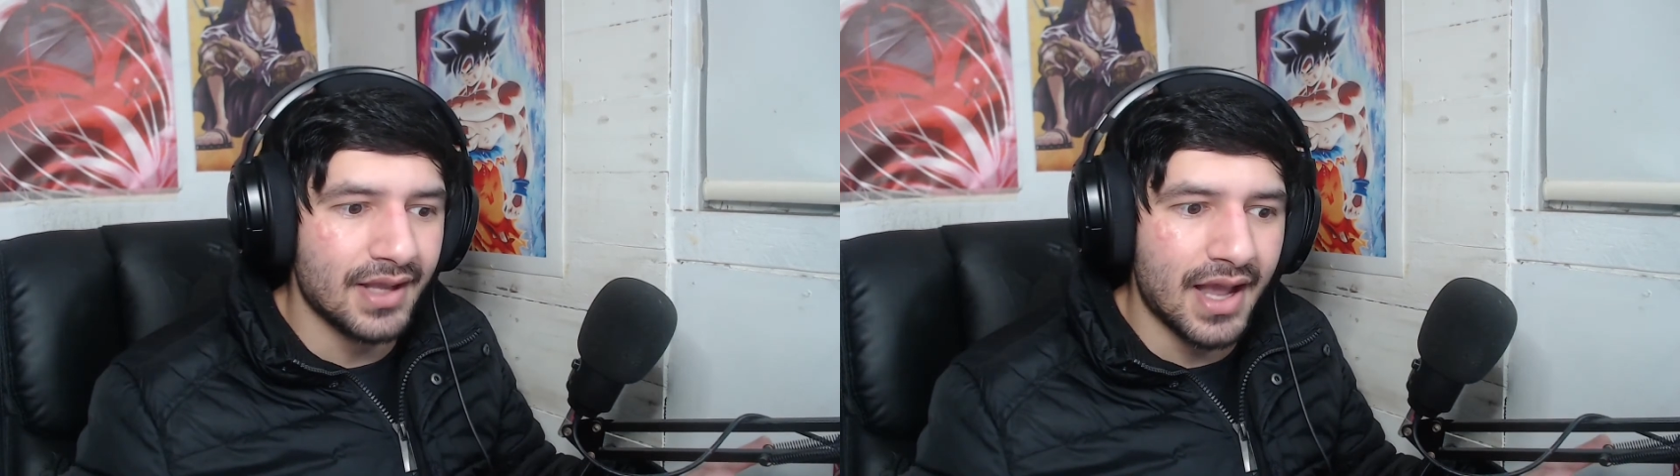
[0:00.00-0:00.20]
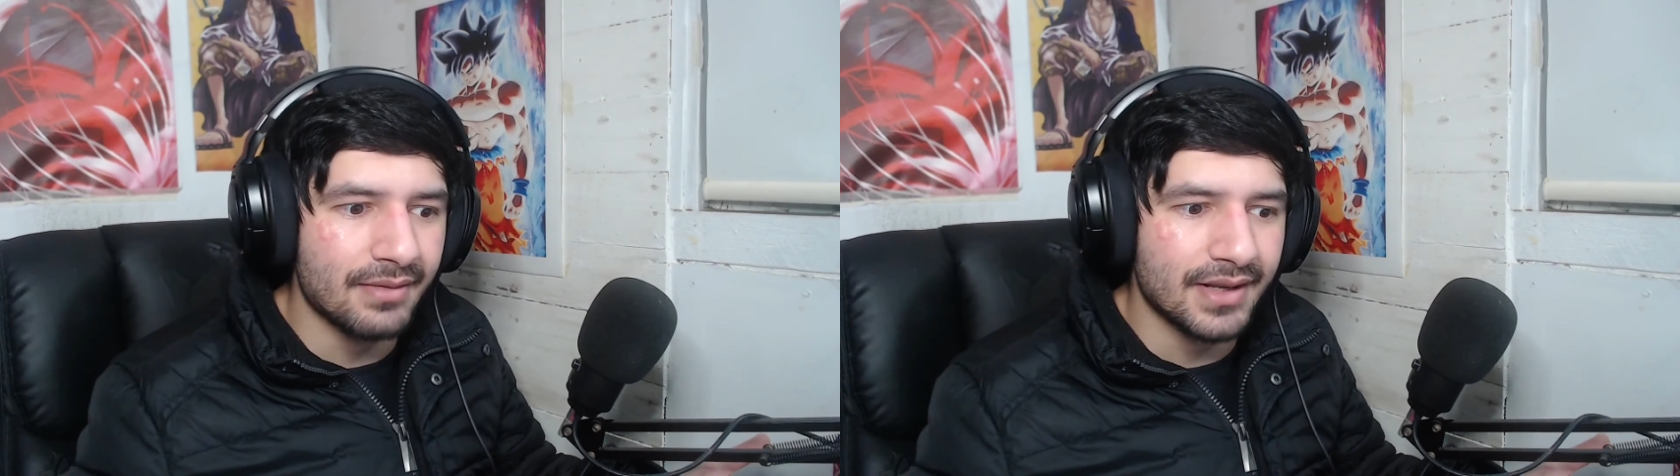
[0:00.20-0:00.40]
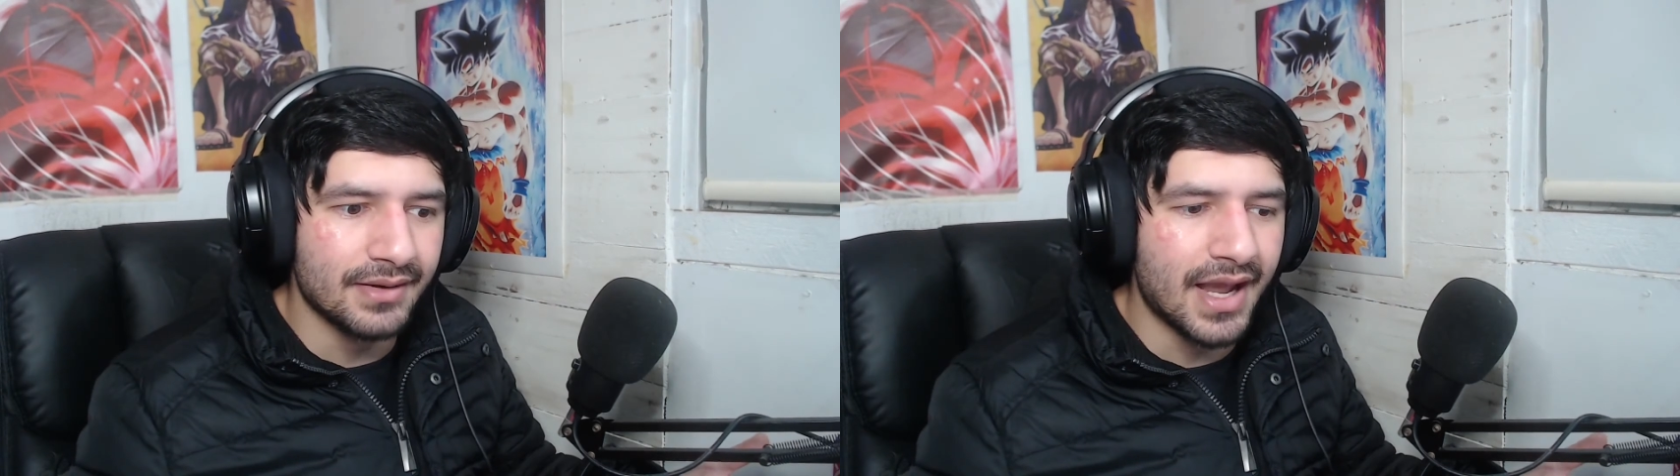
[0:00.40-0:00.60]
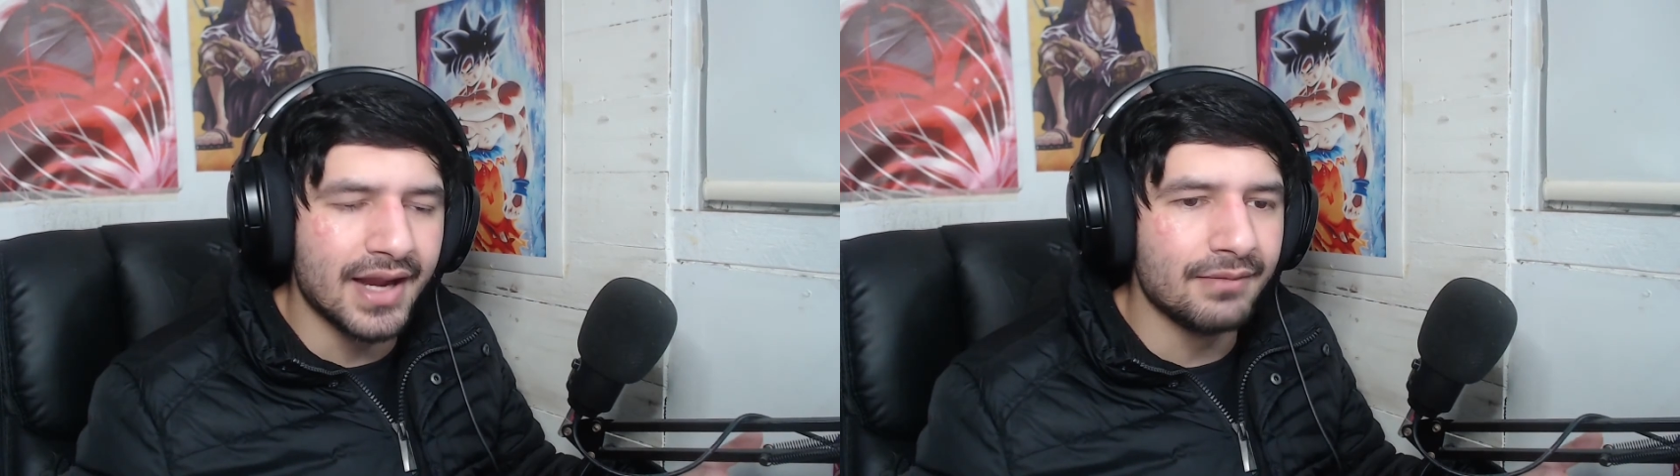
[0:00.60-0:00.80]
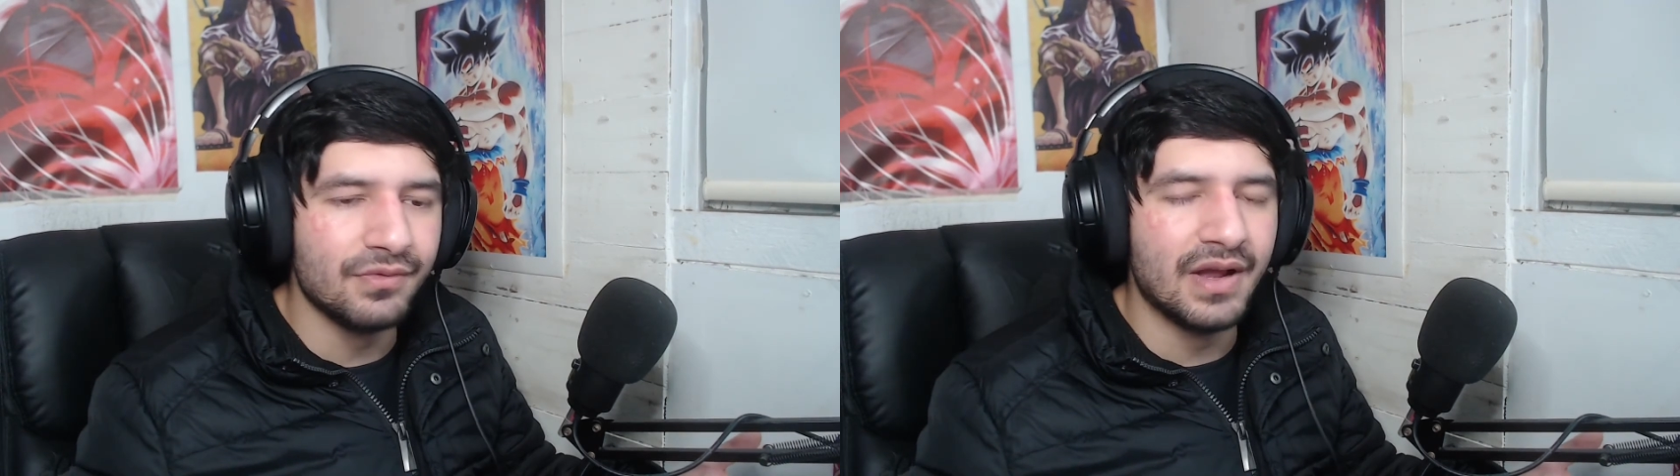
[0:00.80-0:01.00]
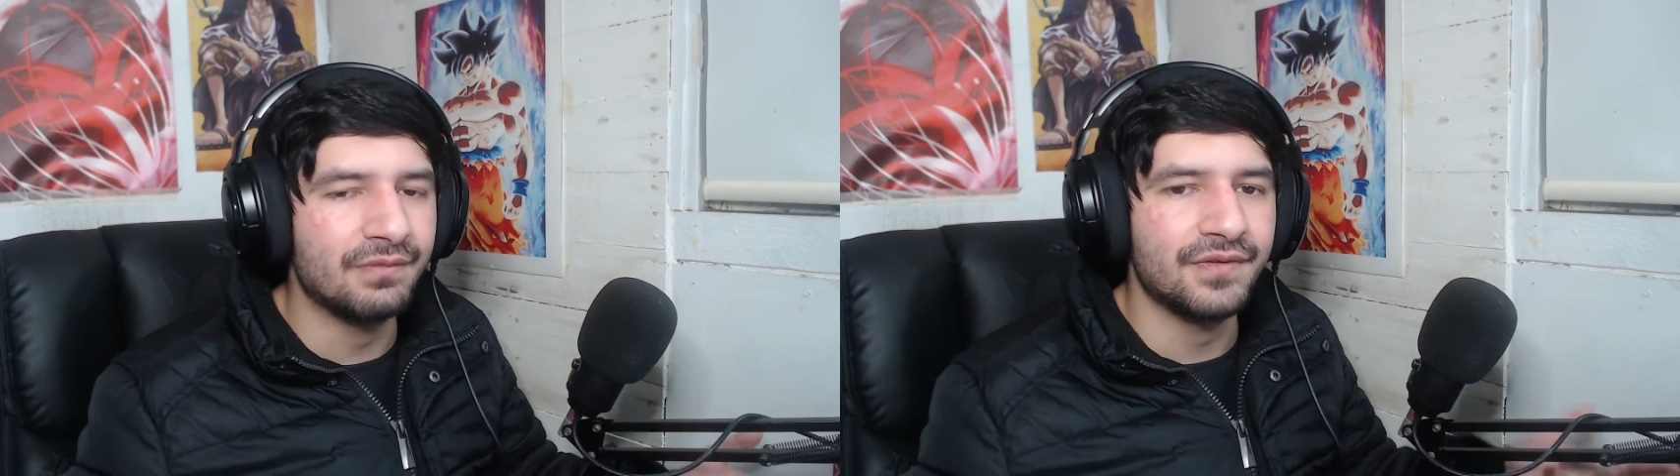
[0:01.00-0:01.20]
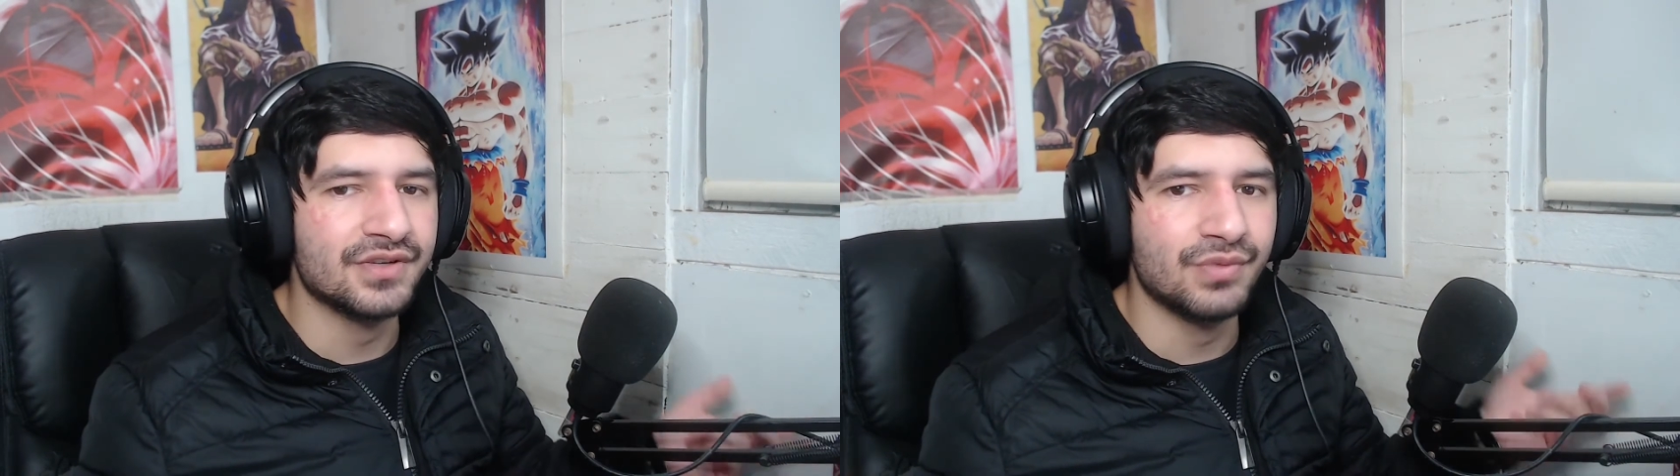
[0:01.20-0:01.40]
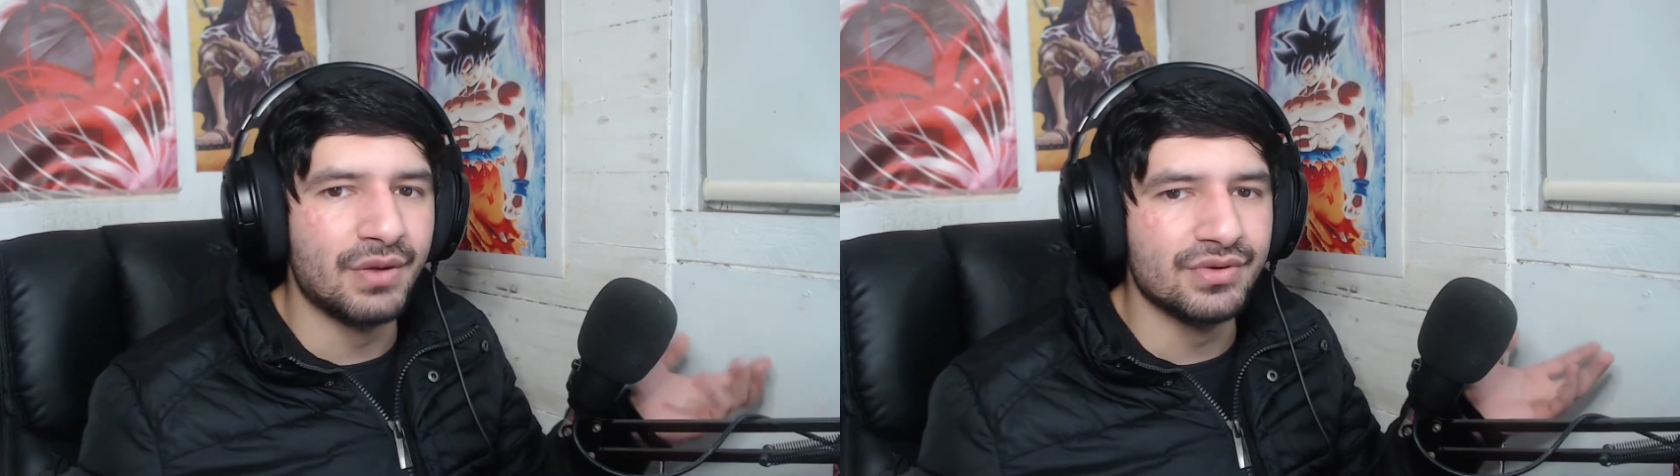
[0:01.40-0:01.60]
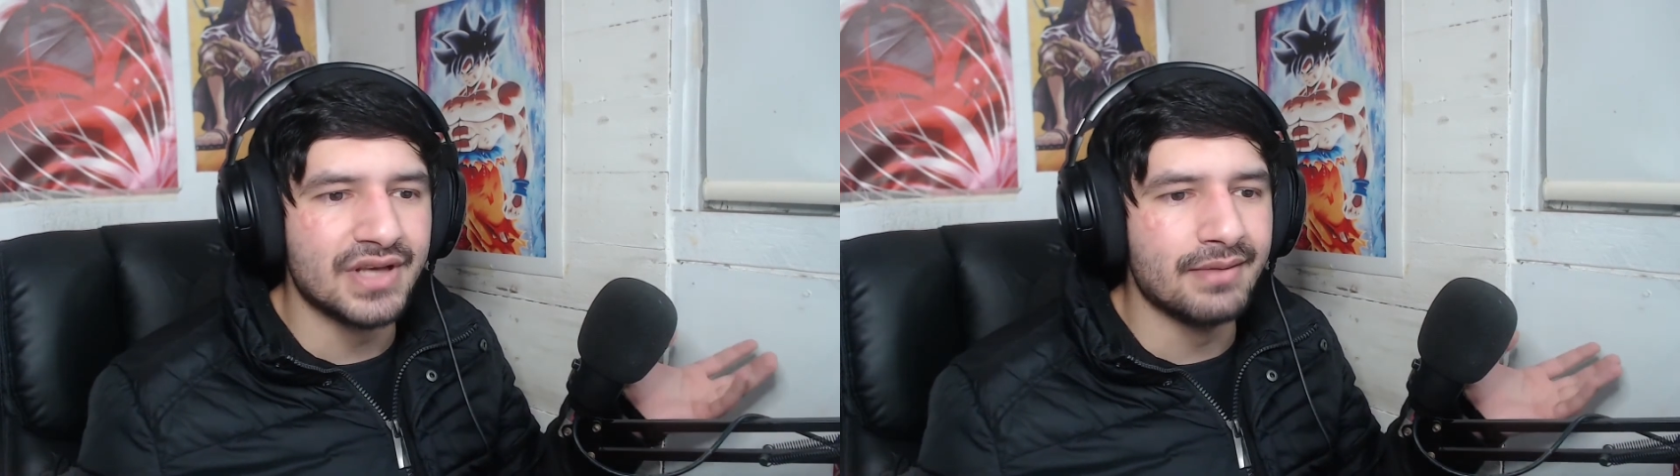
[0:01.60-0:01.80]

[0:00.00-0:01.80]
I'm like, at first when I'm watching,